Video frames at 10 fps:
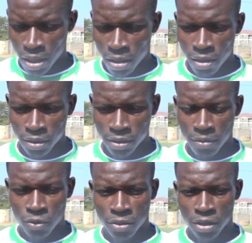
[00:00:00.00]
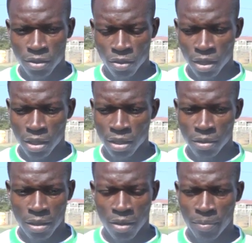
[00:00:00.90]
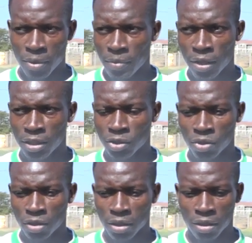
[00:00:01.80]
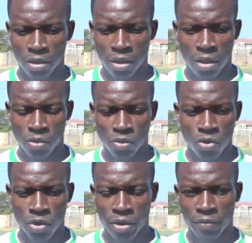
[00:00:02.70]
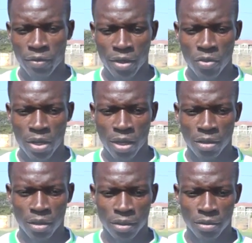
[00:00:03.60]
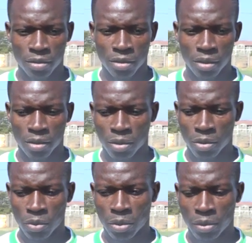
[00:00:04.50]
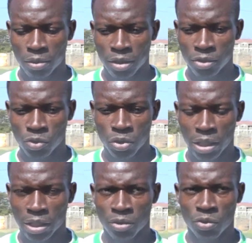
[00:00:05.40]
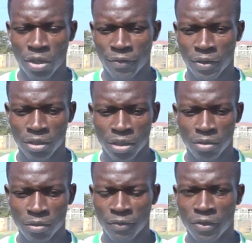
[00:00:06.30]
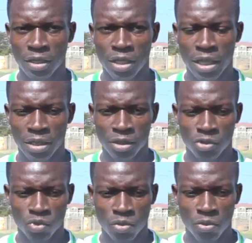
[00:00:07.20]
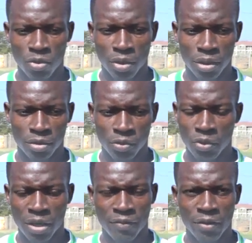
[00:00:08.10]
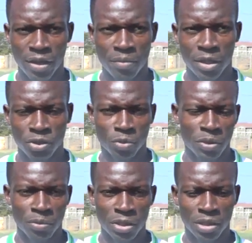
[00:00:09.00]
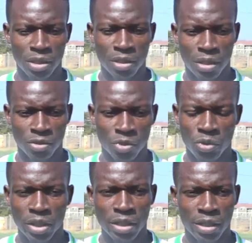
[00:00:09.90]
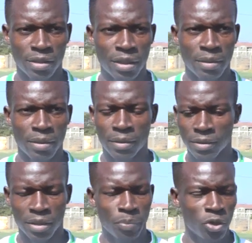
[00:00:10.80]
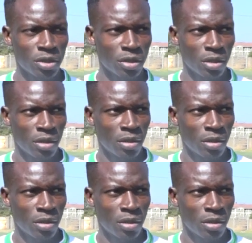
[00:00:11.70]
Yes, the mood is okay. Our preparation are ongoing very well, and this weekend we are facing Vihiga in Kisumu, and we are very much optimistic that we will get the 3 points.